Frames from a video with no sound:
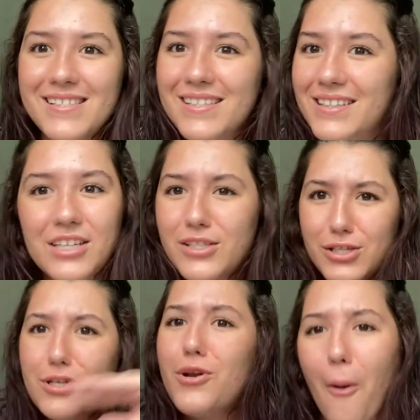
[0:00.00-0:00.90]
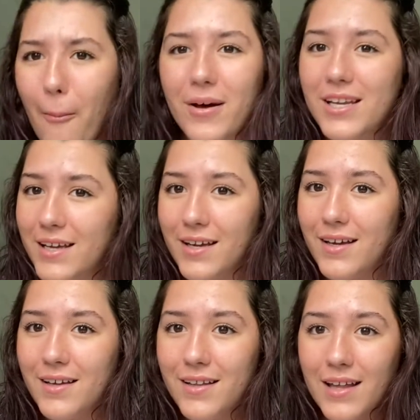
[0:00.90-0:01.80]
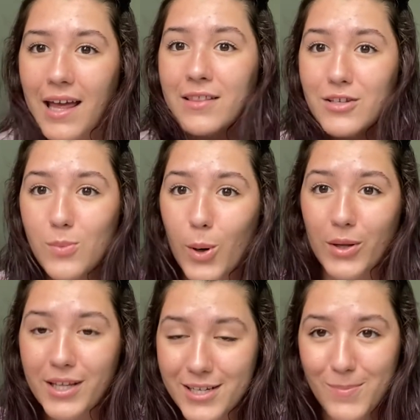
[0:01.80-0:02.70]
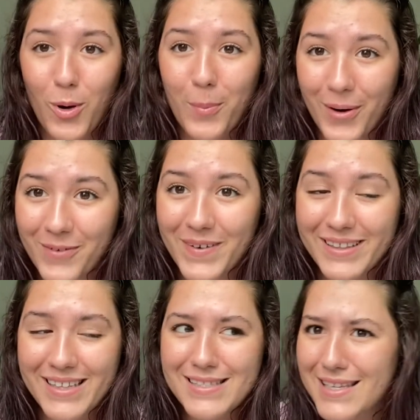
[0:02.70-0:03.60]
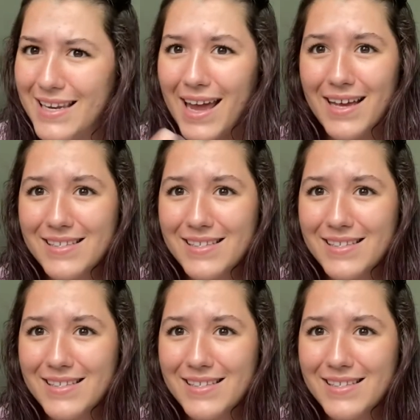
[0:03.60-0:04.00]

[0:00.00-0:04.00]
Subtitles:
There's nobody in this world that is more perfect than Zendaya.